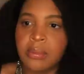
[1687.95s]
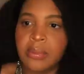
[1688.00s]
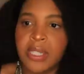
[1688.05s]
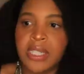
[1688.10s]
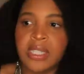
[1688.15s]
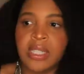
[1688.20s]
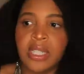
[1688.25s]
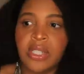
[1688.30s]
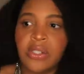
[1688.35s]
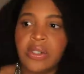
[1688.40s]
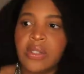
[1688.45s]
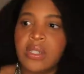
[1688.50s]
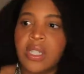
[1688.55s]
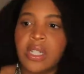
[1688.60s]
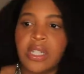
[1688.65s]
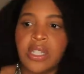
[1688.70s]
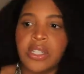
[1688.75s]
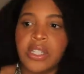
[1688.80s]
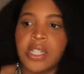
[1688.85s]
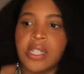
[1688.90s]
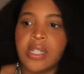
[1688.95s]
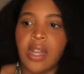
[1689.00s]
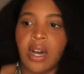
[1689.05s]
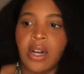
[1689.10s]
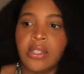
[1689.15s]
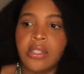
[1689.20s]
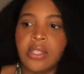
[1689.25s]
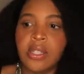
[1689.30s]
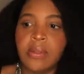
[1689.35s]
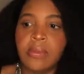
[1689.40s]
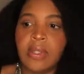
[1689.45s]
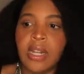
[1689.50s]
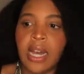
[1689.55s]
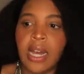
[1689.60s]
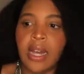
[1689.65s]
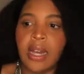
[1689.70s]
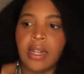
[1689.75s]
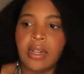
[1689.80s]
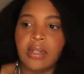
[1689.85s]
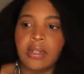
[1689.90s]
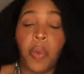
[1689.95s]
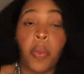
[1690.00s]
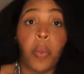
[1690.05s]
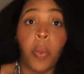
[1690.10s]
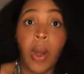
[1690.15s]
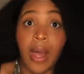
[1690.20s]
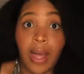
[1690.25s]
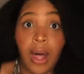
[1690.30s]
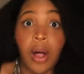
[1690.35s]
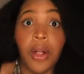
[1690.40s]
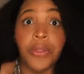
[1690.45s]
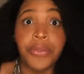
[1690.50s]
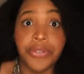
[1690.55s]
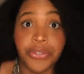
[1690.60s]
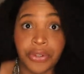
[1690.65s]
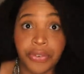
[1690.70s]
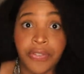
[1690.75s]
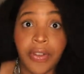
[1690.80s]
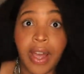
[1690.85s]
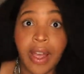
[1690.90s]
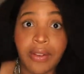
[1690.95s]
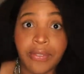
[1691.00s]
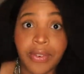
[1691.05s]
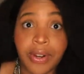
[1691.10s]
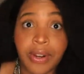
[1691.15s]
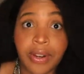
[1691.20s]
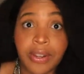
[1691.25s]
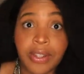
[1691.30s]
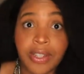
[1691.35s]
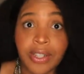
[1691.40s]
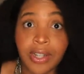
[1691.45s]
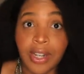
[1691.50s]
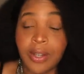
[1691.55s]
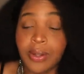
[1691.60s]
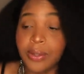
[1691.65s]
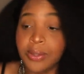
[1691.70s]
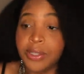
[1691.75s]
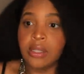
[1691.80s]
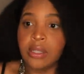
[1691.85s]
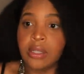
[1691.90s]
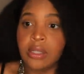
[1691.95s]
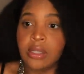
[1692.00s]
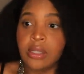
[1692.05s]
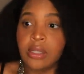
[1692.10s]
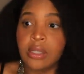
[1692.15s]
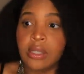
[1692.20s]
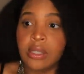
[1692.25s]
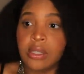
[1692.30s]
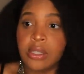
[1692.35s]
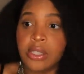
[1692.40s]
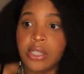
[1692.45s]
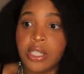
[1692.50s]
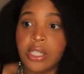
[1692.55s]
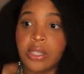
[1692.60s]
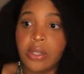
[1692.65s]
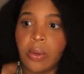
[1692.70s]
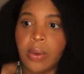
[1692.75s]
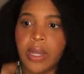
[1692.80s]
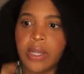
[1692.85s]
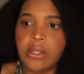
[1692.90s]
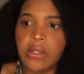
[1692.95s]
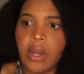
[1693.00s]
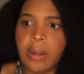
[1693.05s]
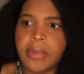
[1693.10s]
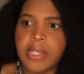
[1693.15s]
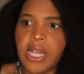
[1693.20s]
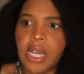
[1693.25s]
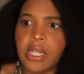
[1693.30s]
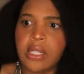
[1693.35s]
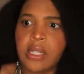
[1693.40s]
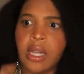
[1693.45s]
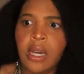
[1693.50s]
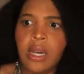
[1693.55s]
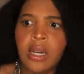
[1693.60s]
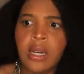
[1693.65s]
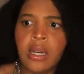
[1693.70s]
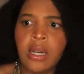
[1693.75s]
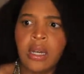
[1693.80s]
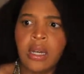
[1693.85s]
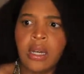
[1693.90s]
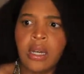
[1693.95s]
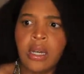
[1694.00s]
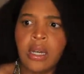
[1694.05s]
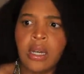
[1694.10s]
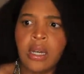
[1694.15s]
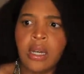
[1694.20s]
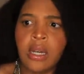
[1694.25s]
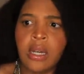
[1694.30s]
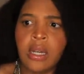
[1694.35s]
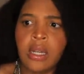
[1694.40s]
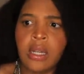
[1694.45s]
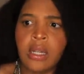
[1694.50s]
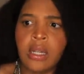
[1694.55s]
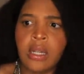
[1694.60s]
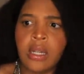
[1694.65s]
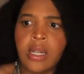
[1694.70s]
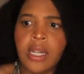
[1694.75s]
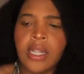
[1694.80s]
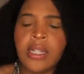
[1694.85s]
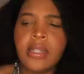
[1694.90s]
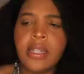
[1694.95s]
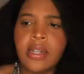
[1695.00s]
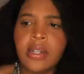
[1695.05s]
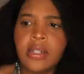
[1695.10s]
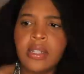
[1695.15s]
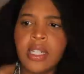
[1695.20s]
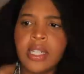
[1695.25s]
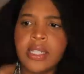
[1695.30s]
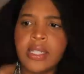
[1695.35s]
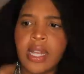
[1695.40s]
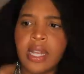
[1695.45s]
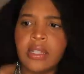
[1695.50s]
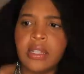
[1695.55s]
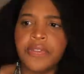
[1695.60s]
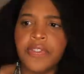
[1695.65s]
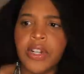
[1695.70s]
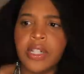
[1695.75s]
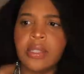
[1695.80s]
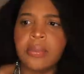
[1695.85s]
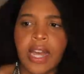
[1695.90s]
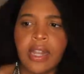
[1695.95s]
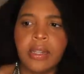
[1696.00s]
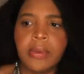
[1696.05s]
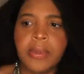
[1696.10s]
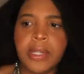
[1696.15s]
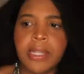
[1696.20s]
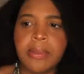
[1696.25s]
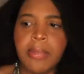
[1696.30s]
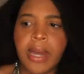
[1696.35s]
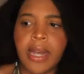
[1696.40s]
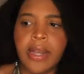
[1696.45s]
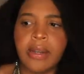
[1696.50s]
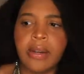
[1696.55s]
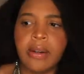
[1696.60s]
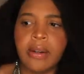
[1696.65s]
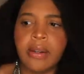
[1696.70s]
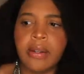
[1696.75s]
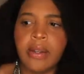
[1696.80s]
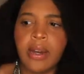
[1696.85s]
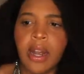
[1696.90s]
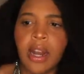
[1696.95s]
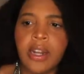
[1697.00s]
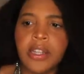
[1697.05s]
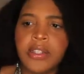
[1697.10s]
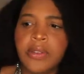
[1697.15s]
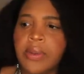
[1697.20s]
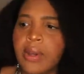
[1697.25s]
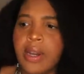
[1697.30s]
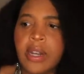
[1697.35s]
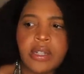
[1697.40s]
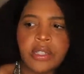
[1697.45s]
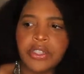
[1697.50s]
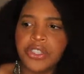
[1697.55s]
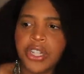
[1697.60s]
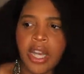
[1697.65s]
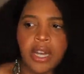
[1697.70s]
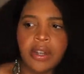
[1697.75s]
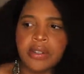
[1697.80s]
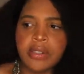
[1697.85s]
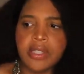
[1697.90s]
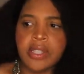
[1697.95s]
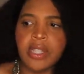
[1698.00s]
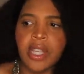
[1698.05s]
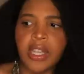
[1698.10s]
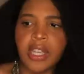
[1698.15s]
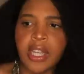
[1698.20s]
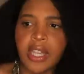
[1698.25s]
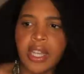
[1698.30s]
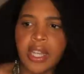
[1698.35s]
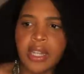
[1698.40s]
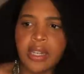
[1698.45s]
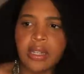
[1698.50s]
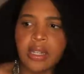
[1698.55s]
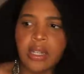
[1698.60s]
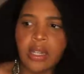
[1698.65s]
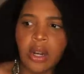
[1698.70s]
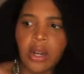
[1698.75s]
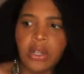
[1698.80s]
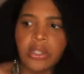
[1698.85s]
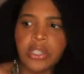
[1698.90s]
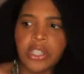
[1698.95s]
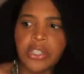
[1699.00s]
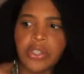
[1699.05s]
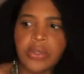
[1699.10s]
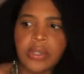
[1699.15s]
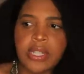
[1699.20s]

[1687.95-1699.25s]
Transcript: But it's interesting because she's also not a well survivor, you know? She's quite traumatized. It literally is like the first Halloween, Michael. Are you jokes again? Or did you